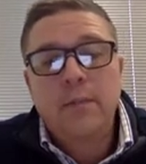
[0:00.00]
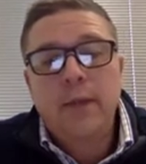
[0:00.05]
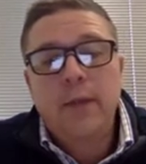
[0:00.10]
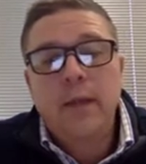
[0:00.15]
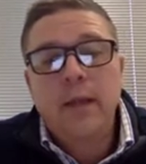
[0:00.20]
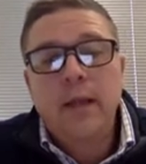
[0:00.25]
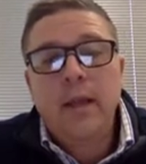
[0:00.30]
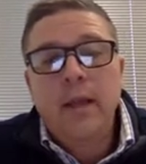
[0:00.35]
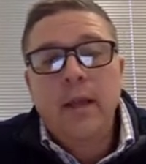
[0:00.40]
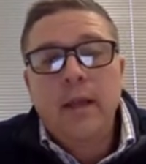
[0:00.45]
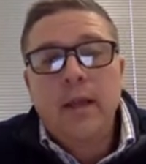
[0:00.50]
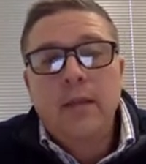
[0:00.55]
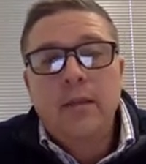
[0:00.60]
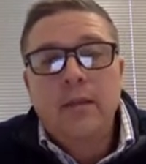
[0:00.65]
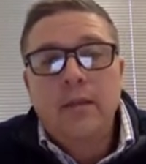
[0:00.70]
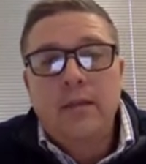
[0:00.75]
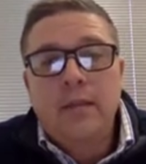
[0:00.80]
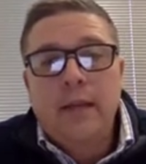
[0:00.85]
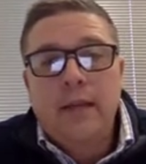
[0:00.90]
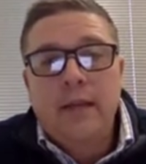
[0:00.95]
But
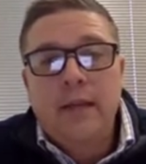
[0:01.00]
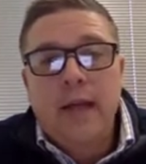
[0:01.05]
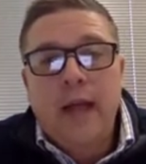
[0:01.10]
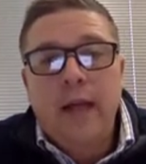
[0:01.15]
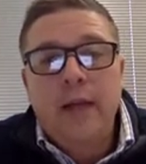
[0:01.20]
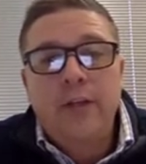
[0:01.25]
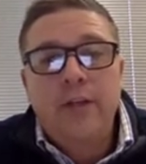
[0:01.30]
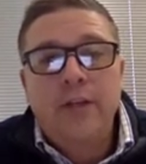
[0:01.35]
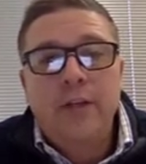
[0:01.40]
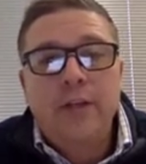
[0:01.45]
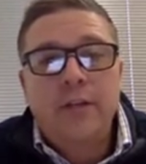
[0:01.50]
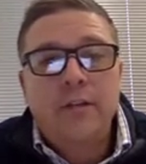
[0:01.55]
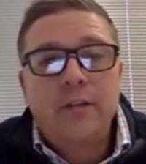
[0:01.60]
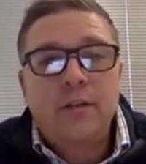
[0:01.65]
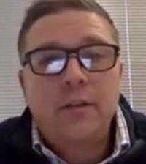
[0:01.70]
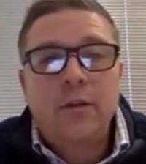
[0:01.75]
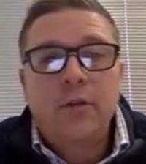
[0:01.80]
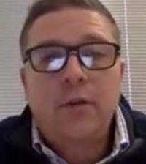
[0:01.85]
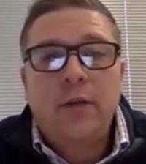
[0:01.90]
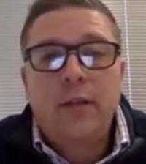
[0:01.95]
this technology is
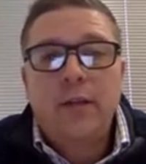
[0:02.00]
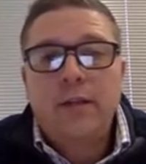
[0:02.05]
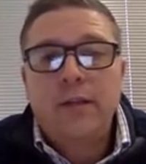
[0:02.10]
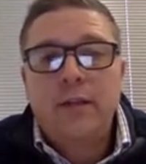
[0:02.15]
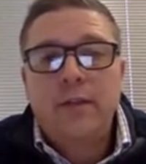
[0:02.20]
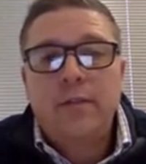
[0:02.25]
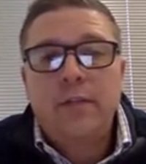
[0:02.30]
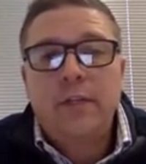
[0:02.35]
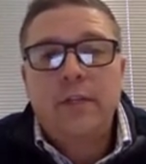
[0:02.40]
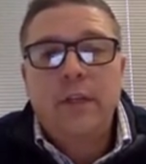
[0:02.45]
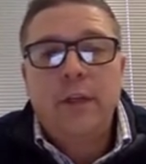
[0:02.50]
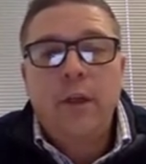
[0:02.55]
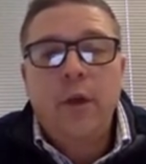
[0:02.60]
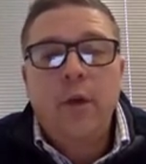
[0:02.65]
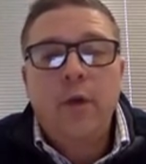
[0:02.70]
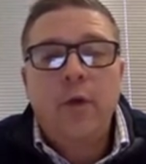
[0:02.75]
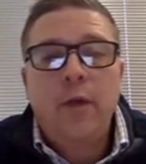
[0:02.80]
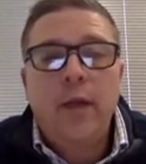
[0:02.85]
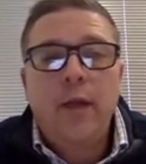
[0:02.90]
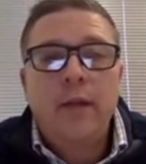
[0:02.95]
still relatively
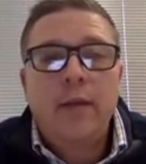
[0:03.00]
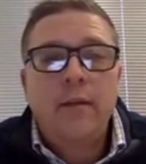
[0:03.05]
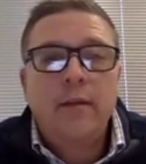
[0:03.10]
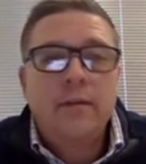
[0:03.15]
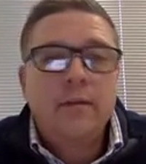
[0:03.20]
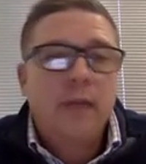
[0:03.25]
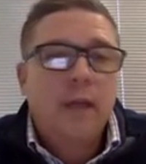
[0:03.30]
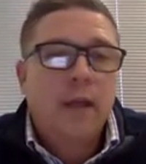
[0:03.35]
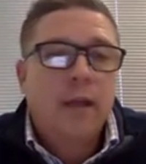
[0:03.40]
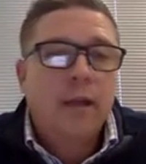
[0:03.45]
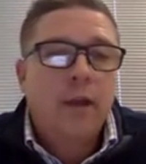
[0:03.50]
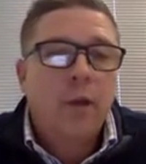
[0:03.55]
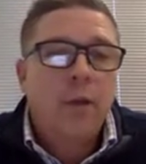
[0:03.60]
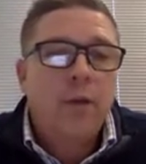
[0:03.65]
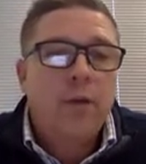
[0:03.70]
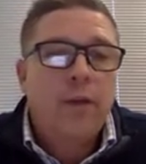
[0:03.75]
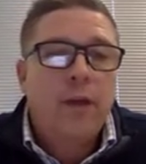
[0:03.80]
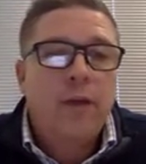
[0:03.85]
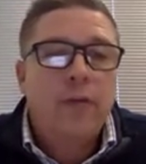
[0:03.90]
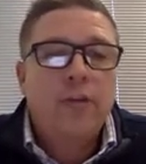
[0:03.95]
new and does not go
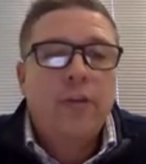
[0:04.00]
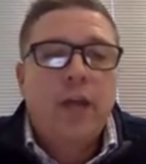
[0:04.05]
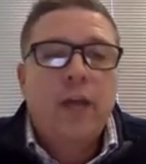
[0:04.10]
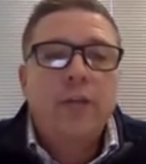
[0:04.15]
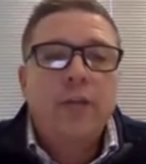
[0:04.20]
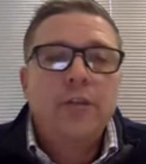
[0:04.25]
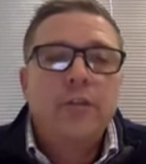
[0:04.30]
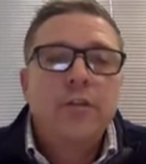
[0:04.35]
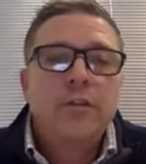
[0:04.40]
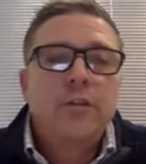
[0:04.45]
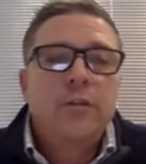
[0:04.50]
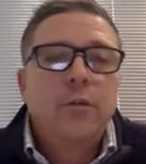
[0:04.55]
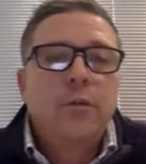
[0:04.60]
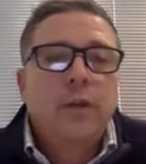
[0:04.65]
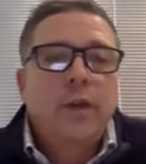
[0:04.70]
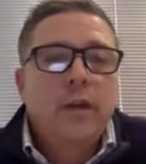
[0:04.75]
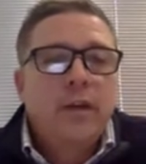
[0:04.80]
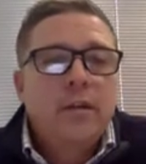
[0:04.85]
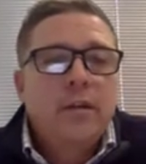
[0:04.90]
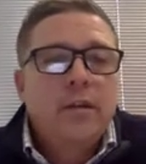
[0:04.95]
without challenges. And
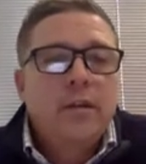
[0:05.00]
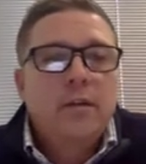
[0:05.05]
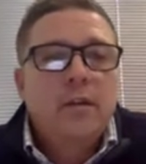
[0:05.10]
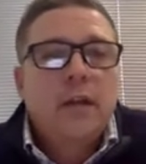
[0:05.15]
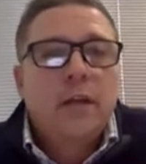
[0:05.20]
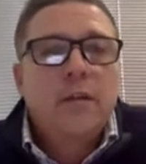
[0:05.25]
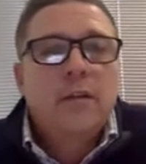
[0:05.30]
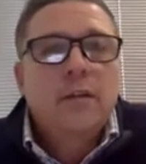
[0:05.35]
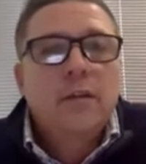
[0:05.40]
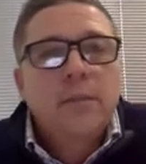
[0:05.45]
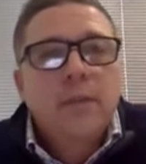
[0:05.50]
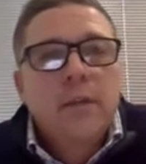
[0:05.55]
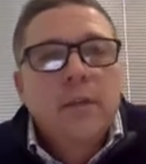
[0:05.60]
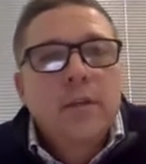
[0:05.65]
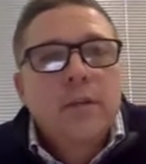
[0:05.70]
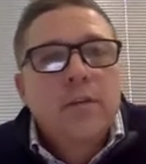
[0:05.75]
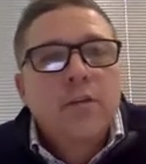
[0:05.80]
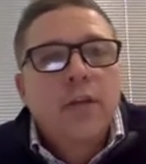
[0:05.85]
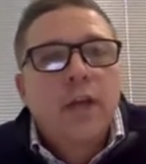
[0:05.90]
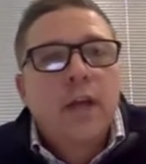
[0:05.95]
we're going to discuss some of
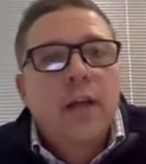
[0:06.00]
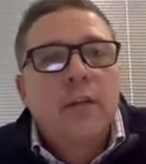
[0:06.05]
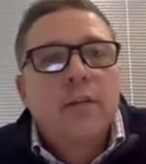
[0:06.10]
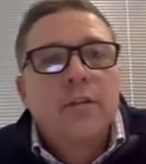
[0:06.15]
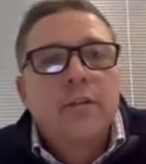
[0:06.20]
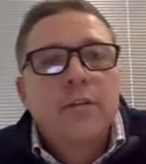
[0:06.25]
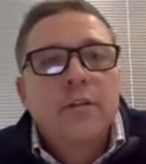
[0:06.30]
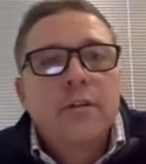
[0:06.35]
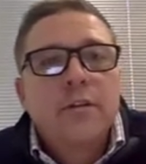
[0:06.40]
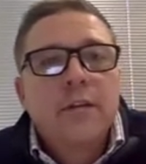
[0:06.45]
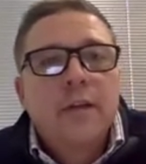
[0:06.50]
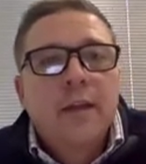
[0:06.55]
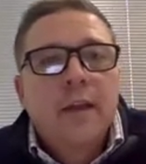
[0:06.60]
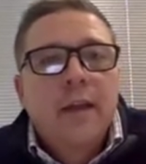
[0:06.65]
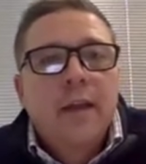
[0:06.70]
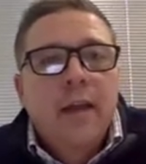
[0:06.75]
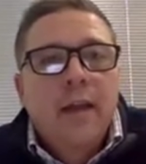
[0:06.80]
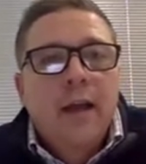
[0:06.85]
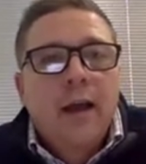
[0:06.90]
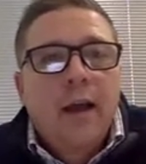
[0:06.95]
these challenges
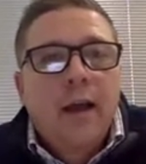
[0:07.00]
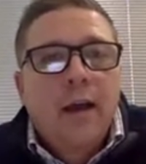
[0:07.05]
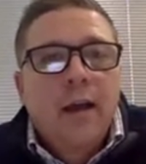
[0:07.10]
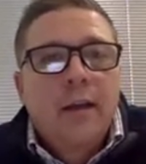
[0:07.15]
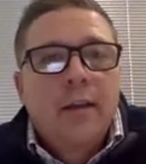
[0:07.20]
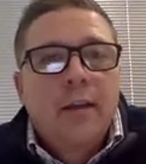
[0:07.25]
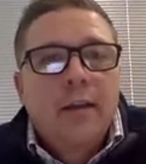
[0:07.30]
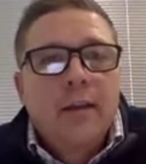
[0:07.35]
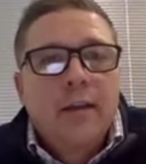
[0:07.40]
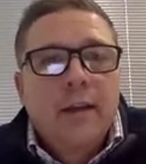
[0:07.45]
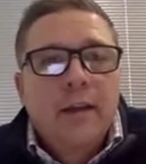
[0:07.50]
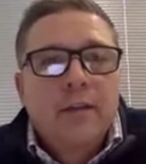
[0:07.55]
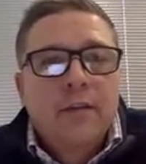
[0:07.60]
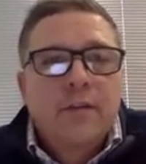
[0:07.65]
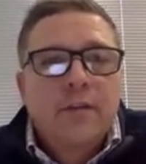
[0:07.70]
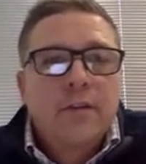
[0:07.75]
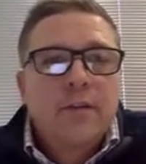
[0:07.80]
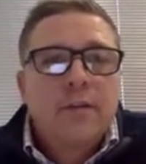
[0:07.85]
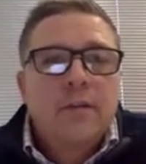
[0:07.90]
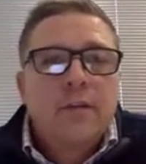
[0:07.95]
in the next
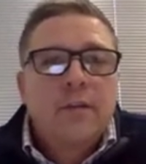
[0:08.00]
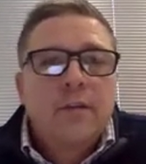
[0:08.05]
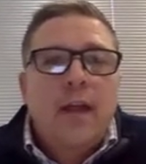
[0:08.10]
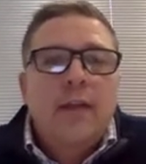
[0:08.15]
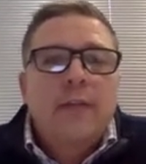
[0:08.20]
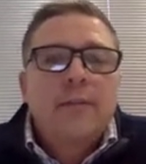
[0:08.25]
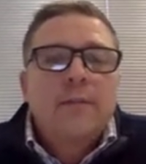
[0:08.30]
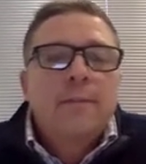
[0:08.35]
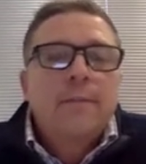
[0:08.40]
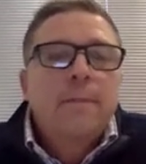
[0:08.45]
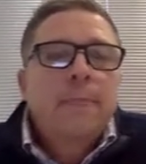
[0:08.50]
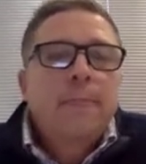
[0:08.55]
few slides.